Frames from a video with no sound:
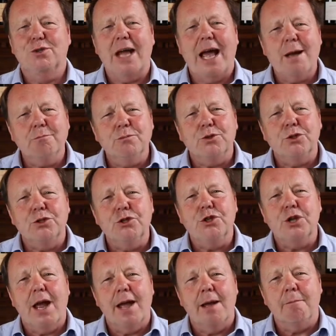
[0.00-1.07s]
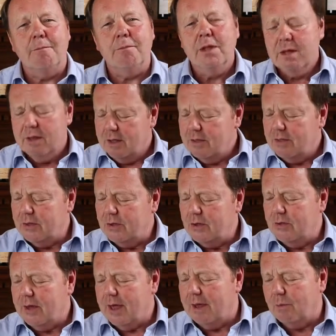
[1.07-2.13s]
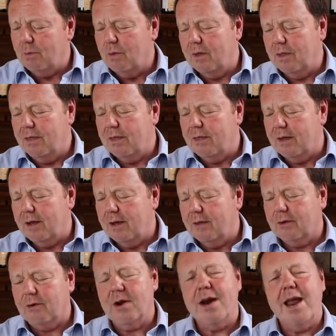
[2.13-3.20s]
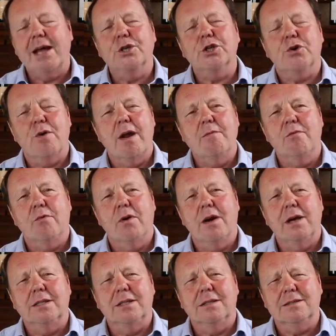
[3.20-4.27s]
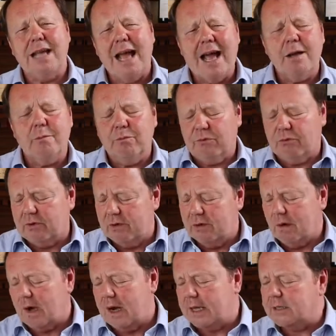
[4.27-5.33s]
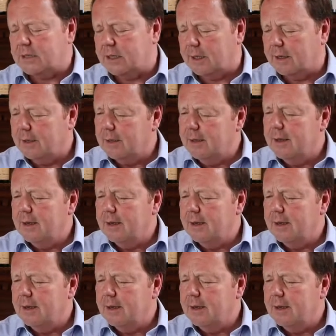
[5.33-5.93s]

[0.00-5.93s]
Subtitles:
damson jam that you get with the Grenache grape variety. Absolute classic.